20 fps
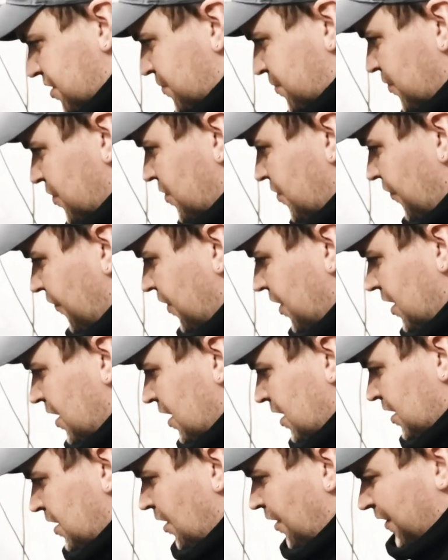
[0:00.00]
to smooth,
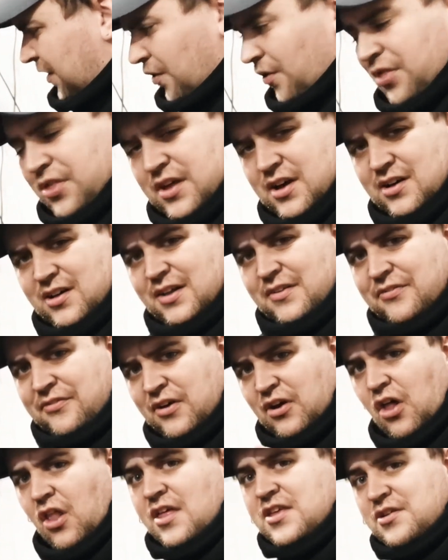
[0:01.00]
and you'll feel
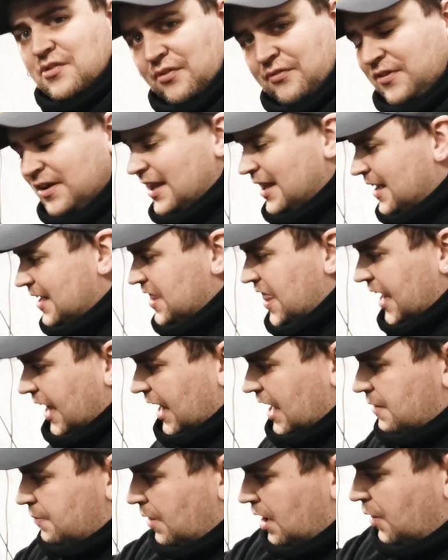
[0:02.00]
it in the
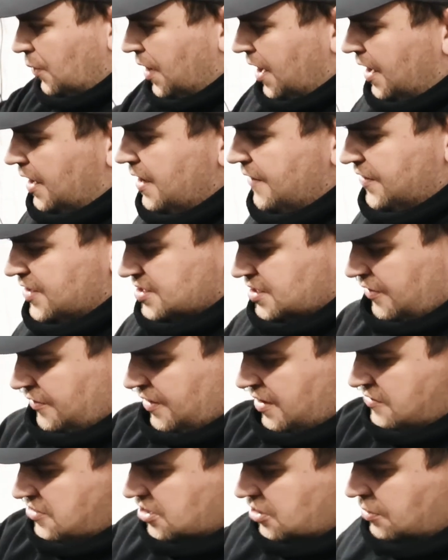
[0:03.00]
clay bar where if it's a
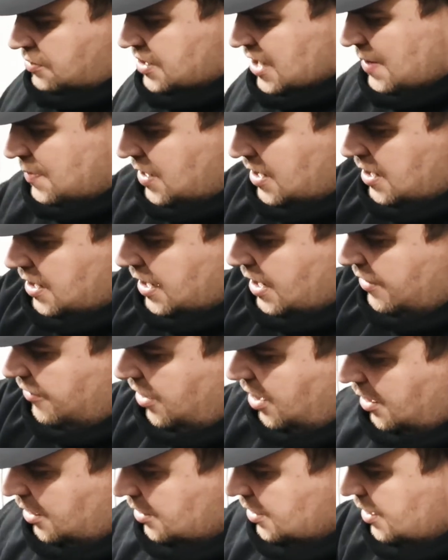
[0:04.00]
very contaminated
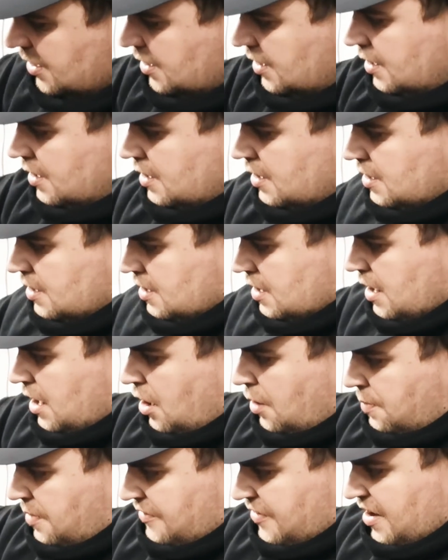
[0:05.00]
area,
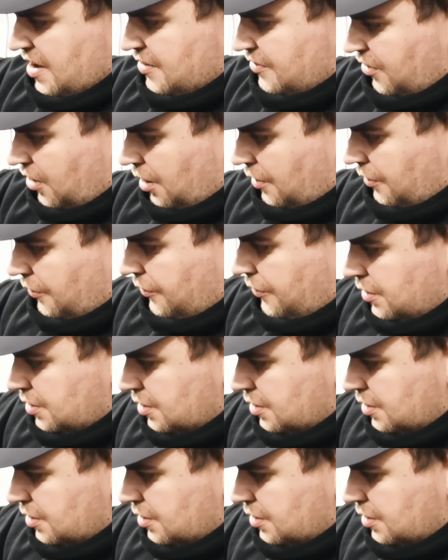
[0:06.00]
it'll be very rough.